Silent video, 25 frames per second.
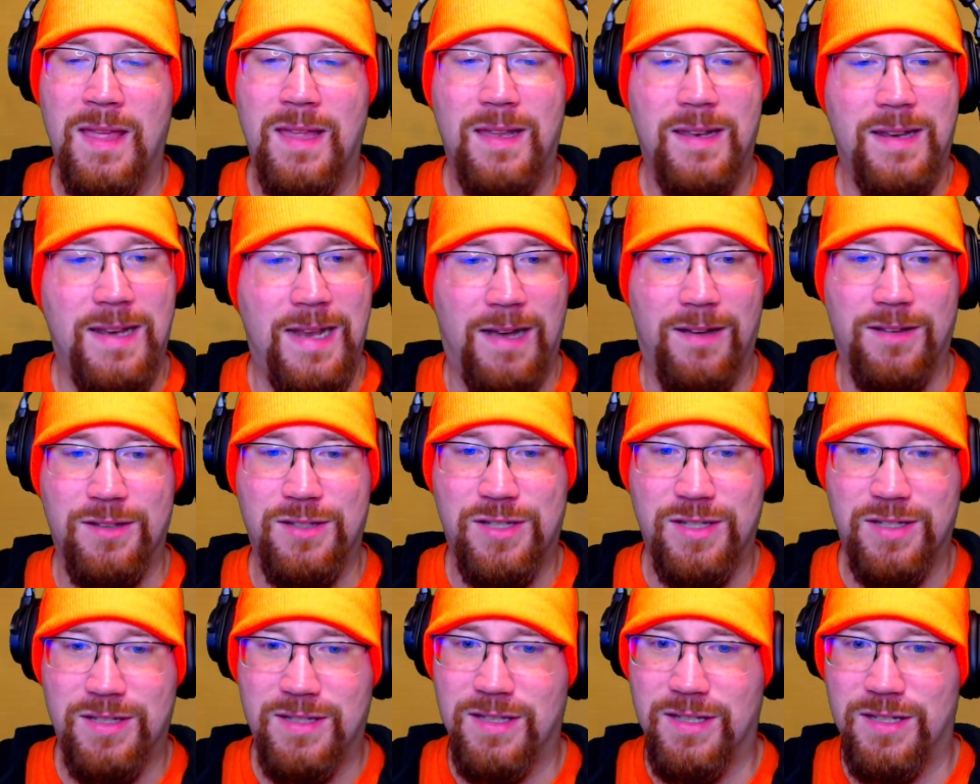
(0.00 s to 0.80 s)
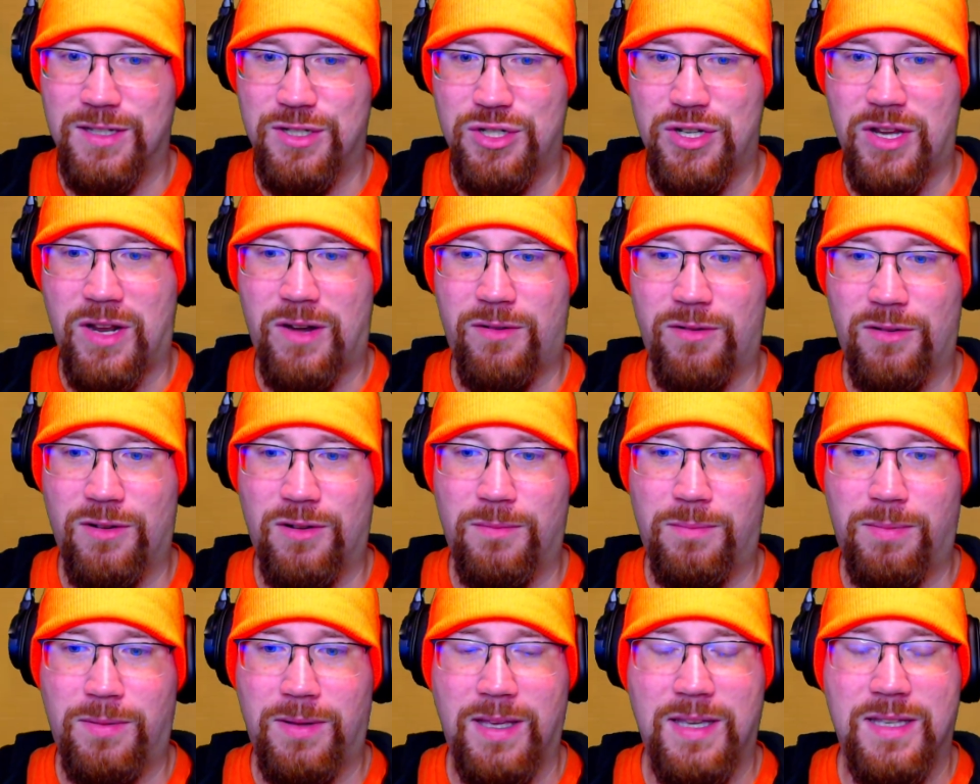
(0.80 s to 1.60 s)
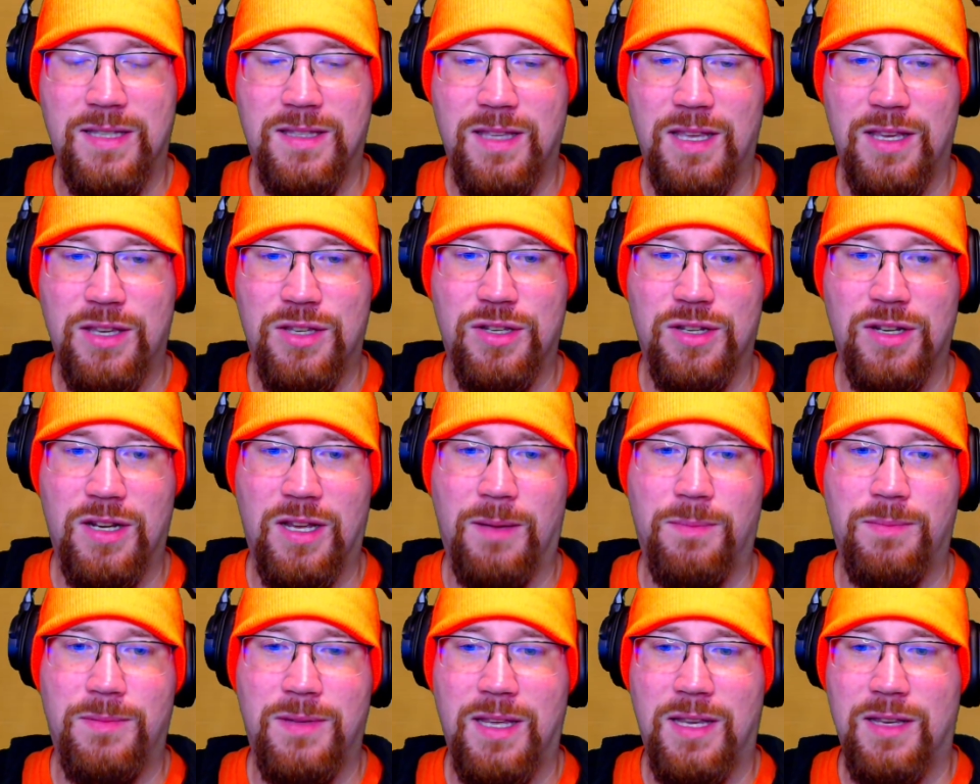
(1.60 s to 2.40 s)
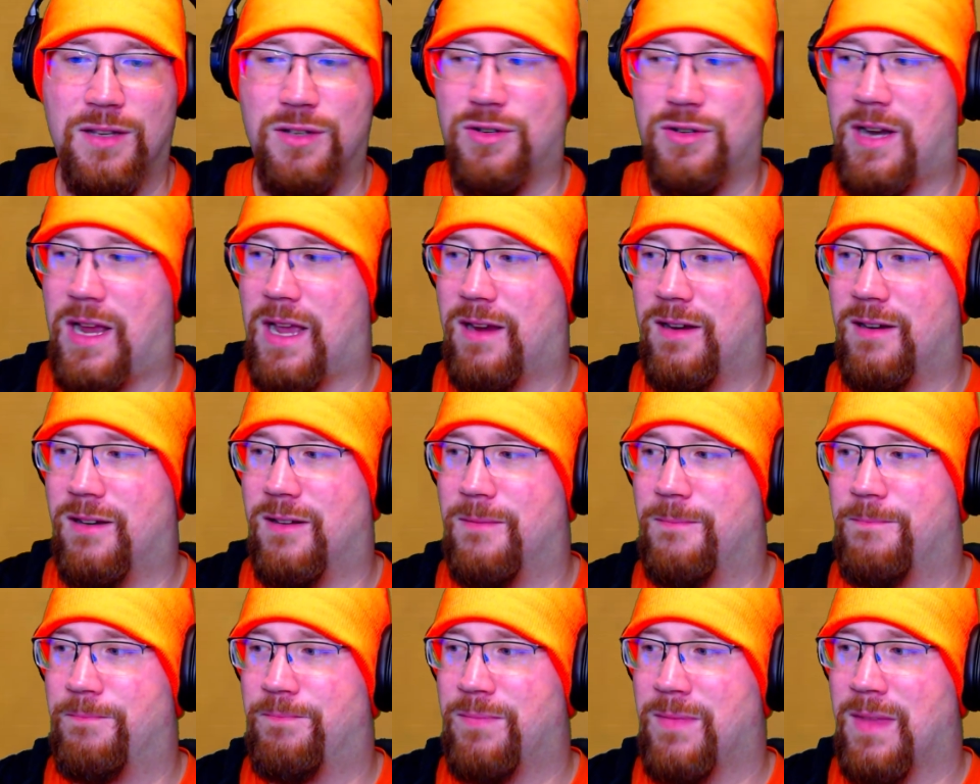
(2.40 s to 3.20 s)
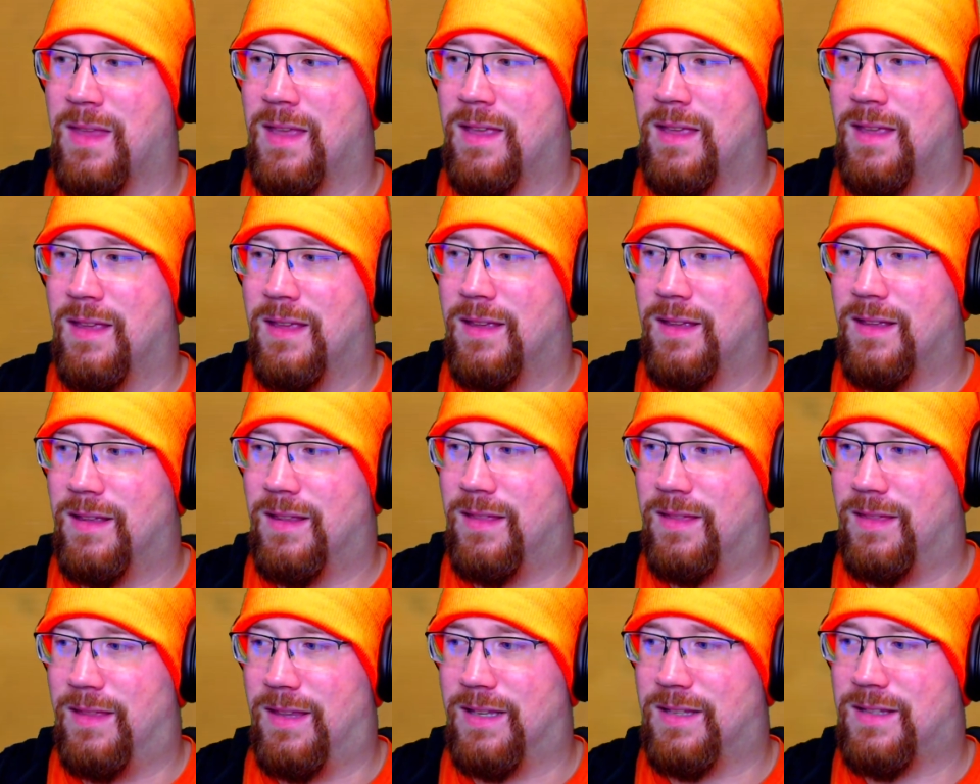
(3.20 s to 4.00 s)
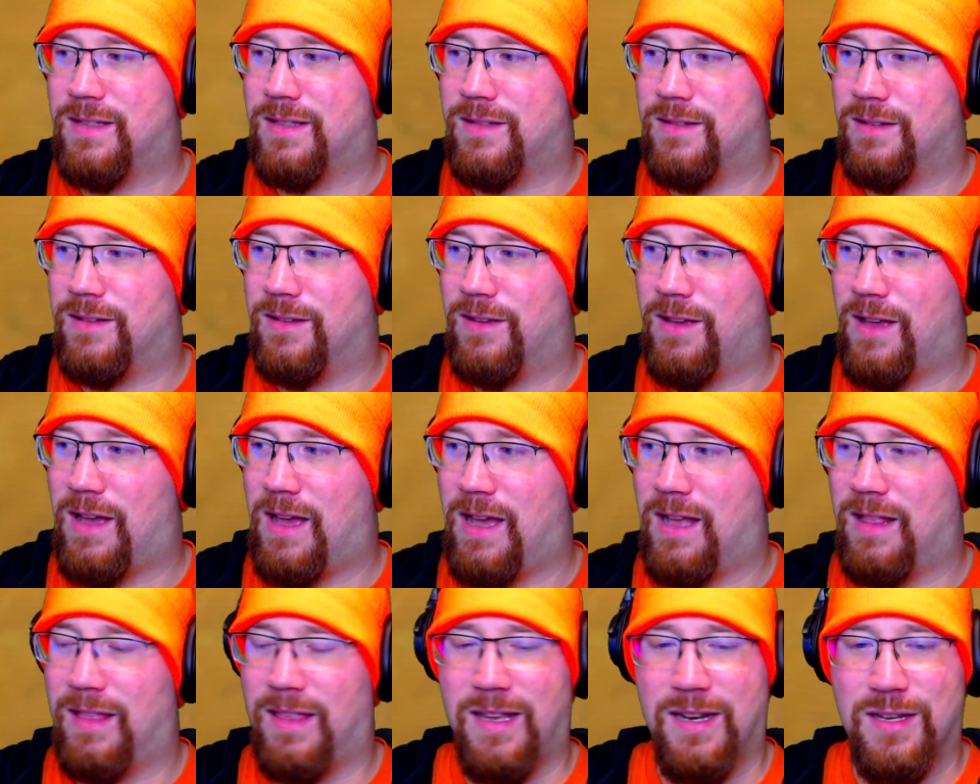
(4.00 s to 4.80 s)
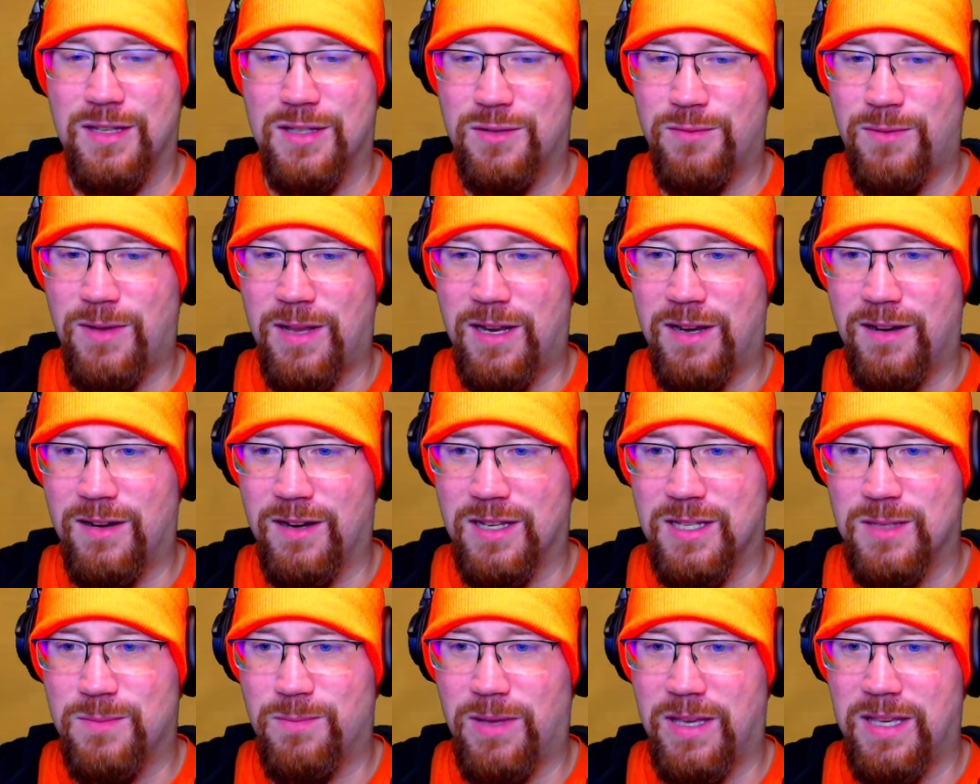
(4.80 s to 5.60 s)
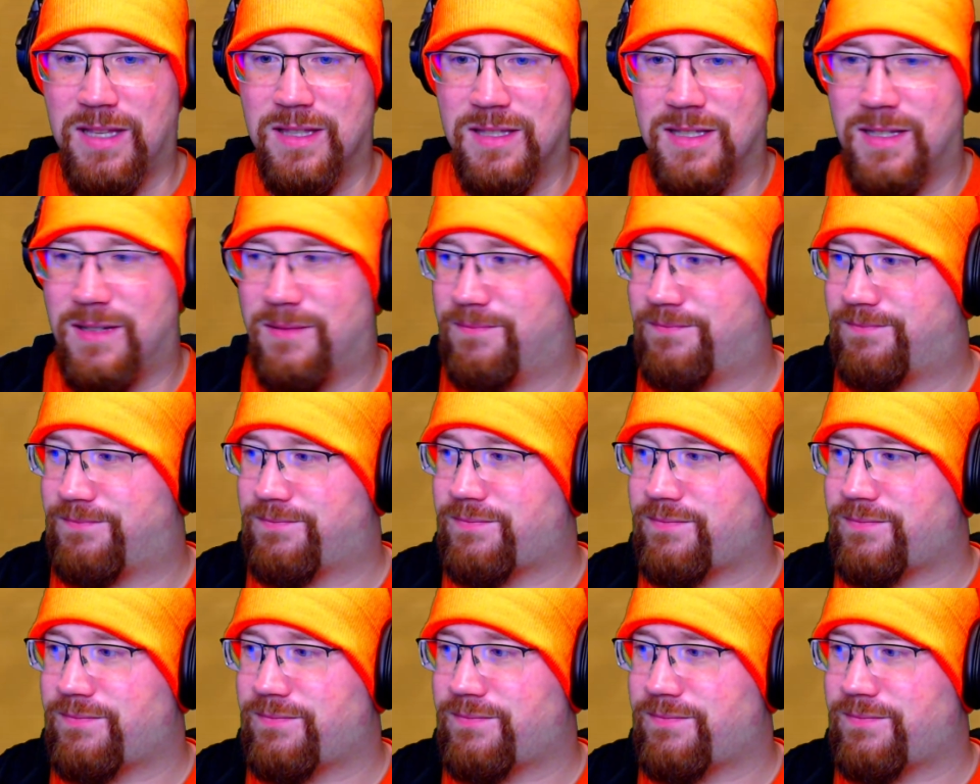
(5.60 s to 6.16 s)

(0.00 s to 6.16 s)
Now it's just a general PlayStation update tracker. This latest tweet here explains it.